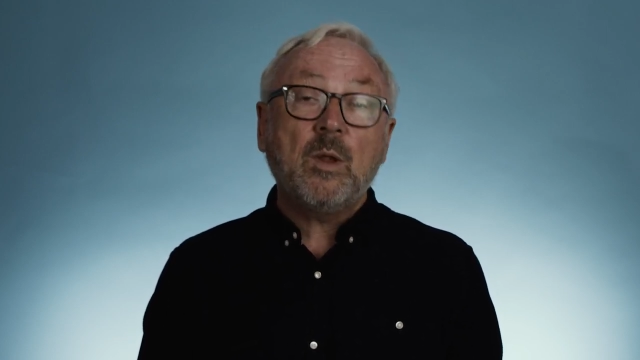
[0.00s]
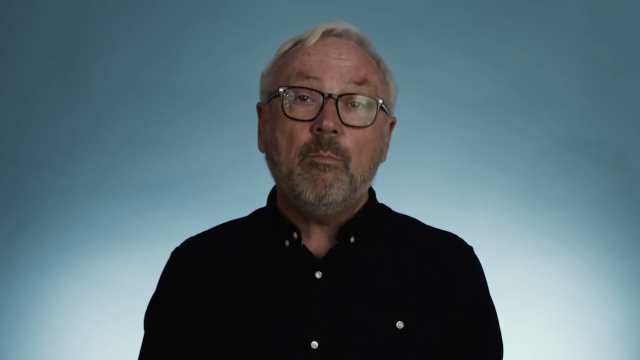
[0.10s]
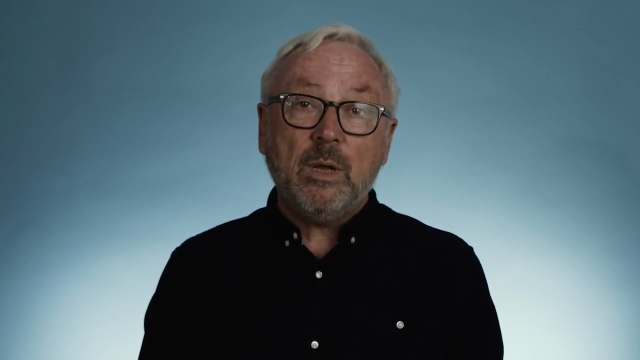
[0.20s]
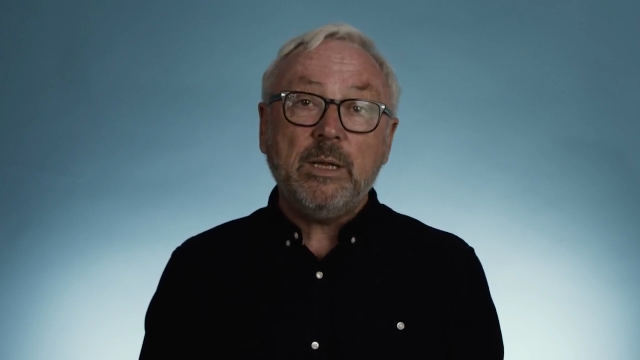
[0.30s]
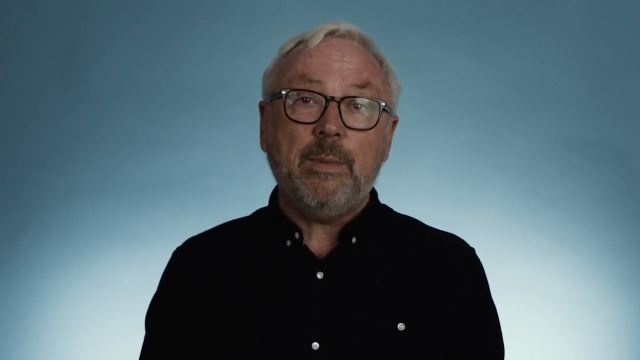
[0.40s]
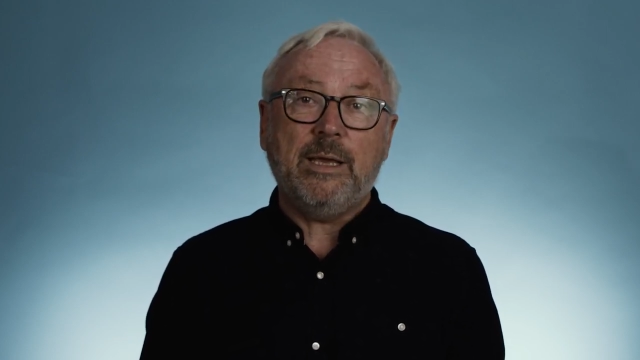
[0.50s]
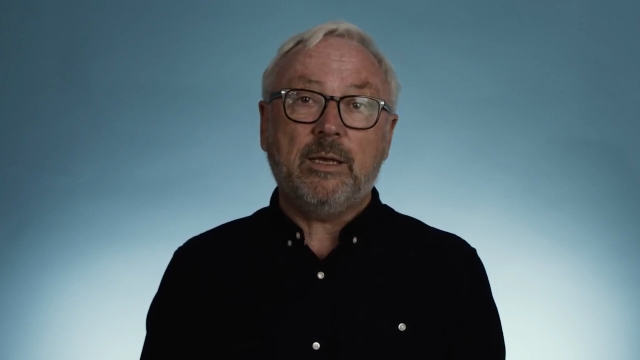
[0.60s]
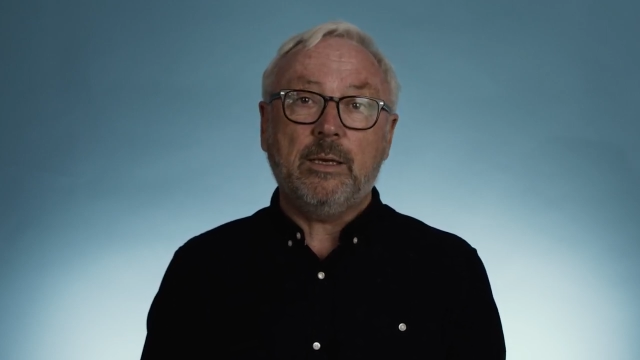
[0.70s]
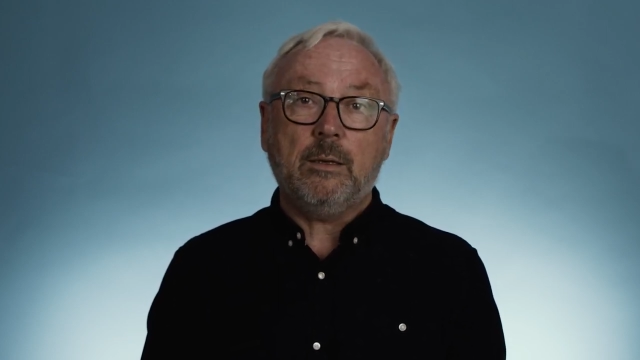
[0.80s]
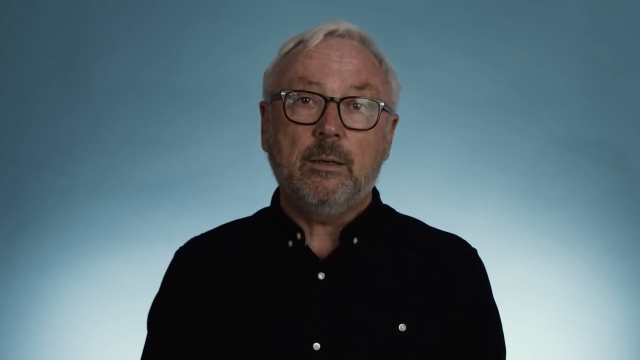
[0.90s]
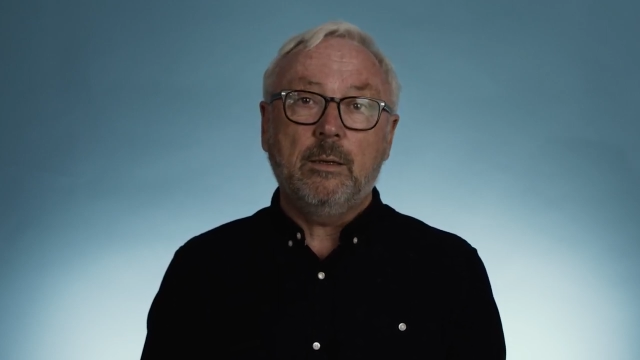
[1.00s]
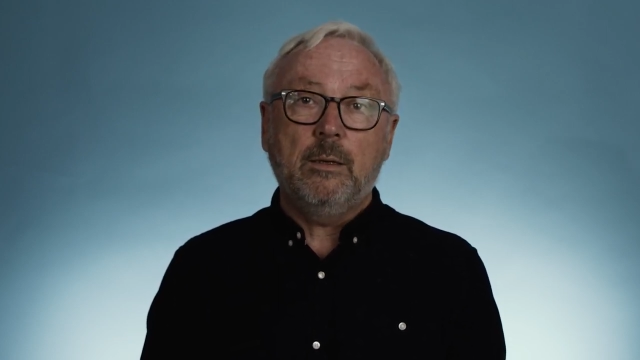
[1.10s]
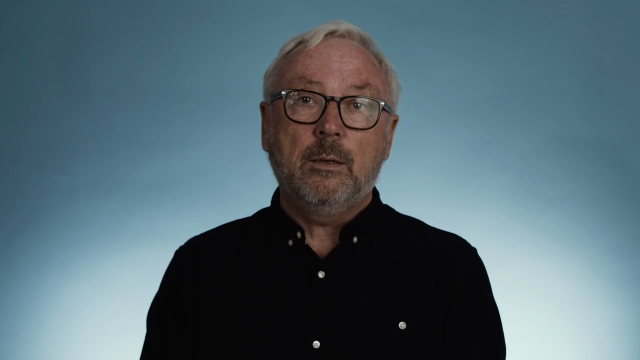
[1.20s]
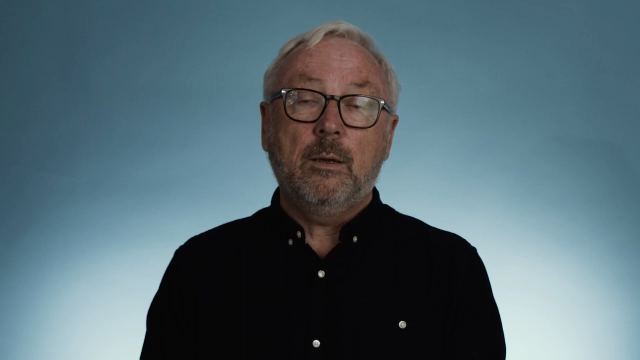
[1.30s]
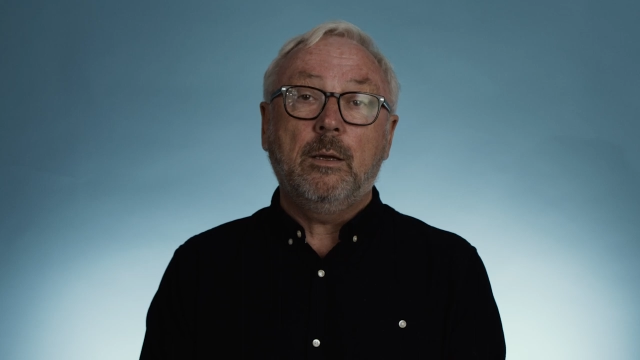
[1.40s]
Money making
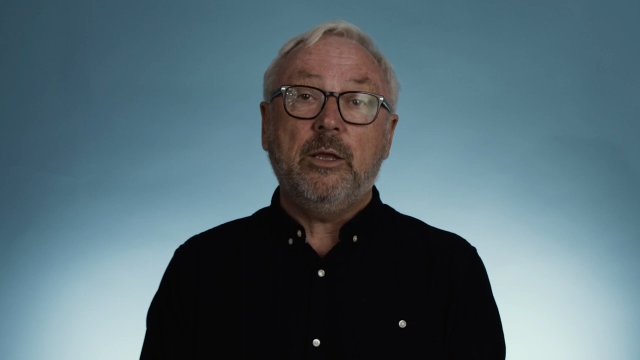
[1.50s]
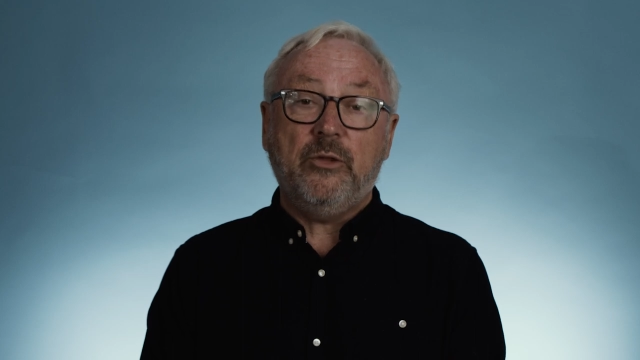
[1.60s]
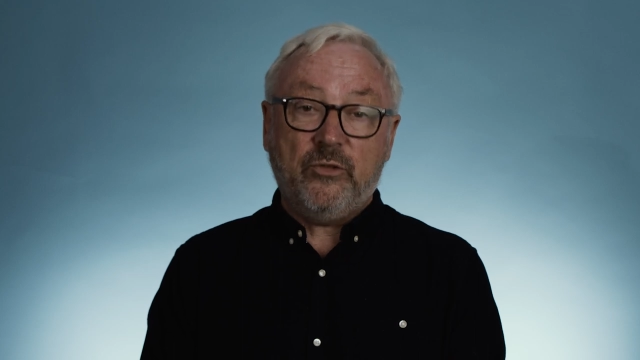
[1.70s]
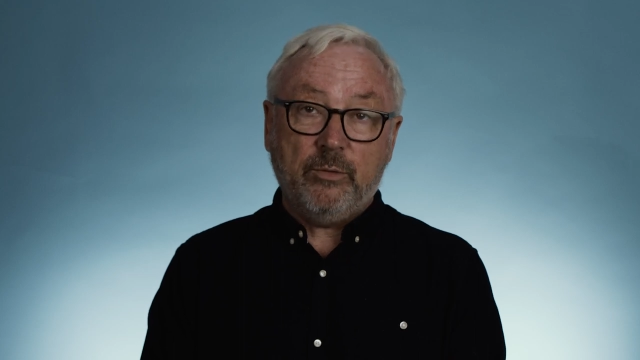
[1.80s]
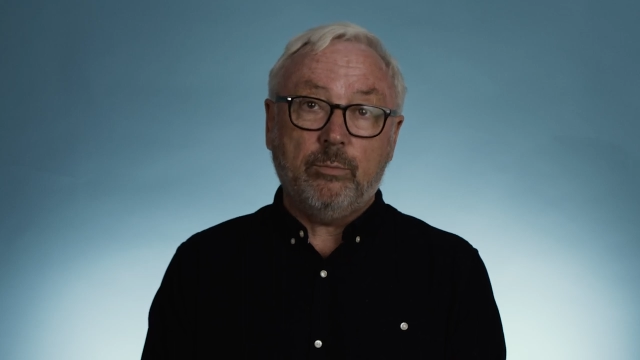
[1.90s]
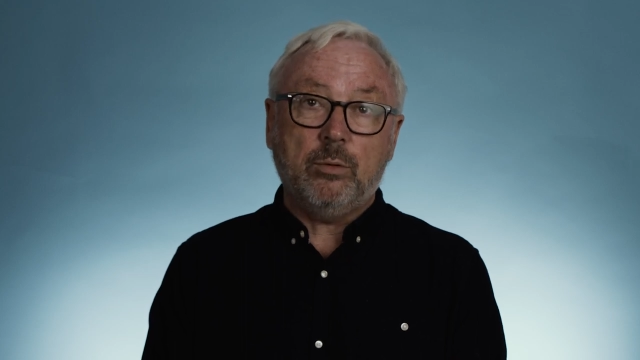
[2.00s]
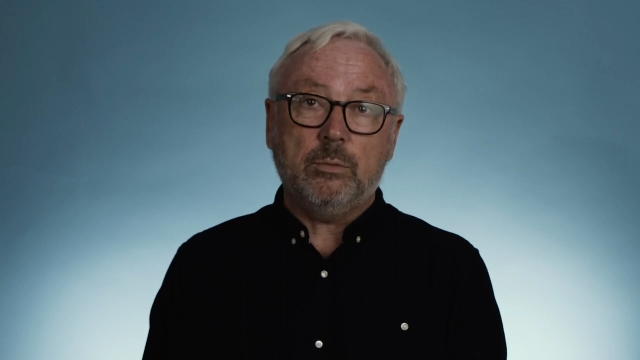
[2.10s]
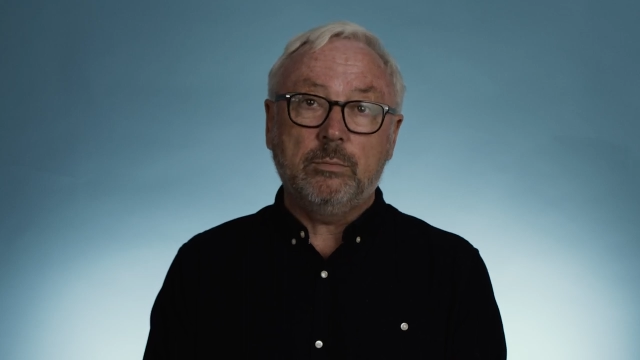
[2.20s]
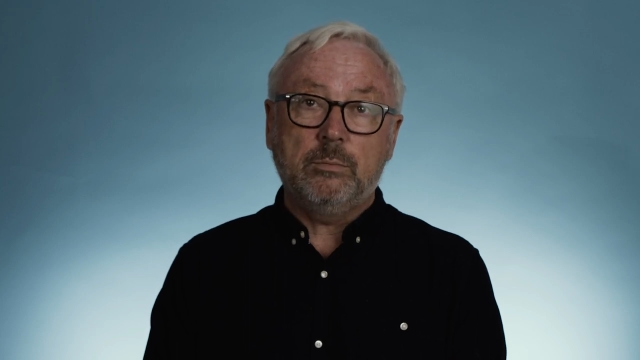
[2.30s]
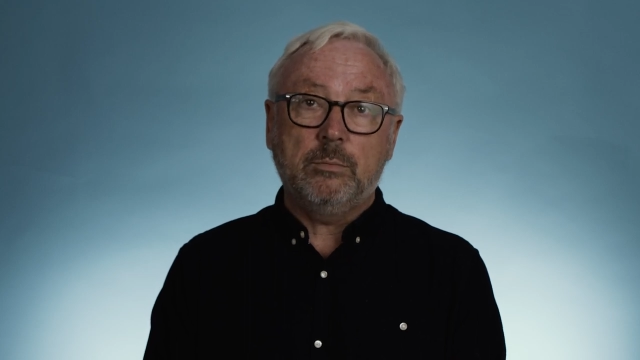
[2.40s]
is simple.